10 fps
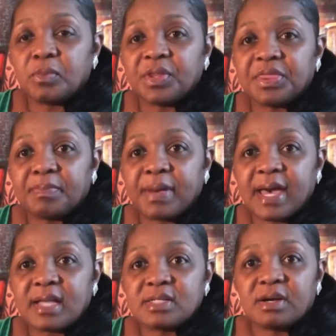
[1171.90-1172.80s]
with the
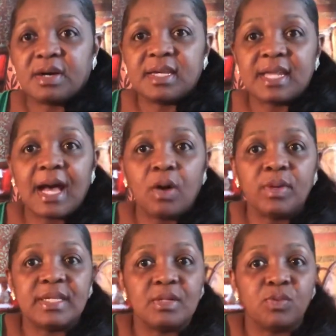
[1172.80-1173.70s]
pads on it
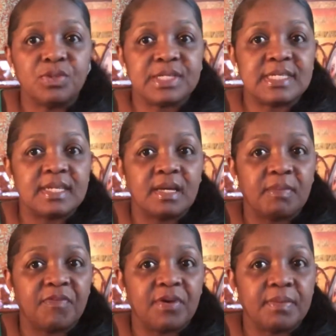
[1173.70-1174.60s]
how it will sit
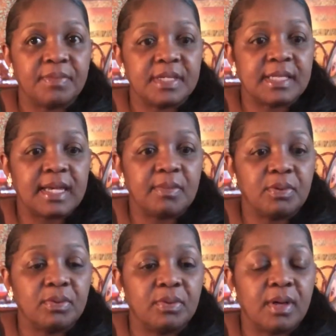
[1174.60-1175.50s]
up from the
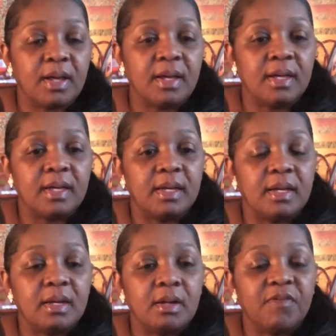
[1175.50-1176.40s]
table
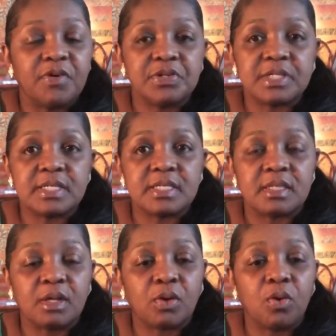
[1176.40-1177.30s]

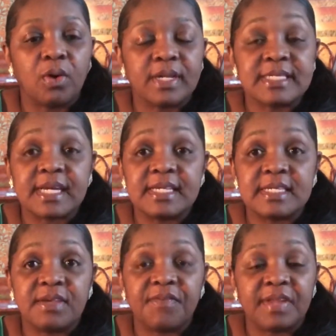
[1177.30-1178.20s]
versus the cork. It's going
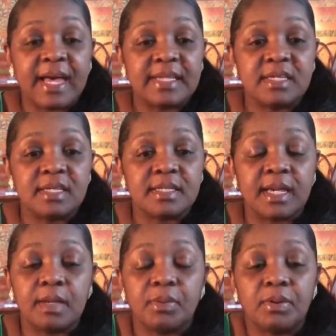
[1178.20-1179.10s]
to sit flat to the
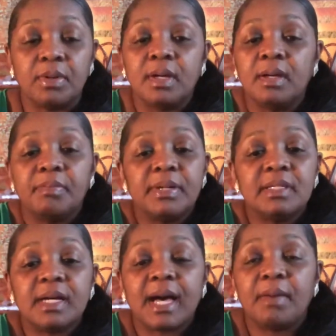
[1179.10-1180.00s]
table.
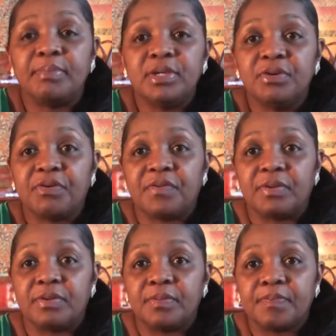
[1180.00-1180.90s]
But look how
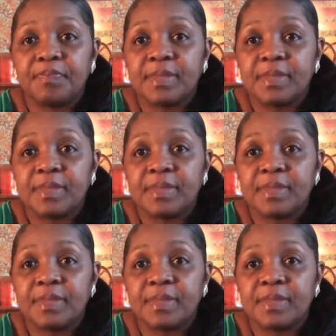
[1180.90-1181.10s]
beautiful.